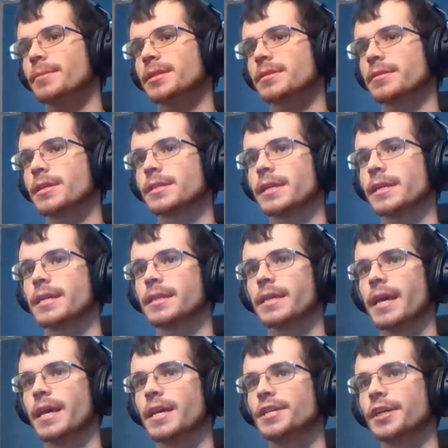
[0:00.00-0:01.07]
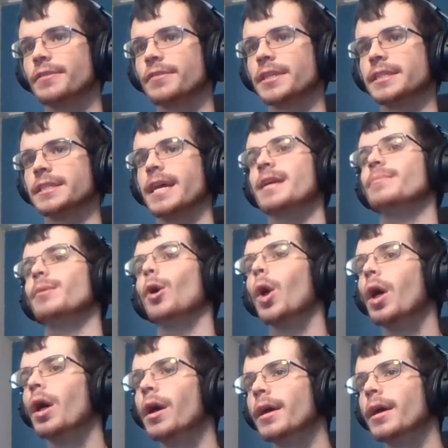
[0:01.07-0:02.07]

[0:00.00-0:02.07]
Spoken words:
That's because I hit the edge of the table.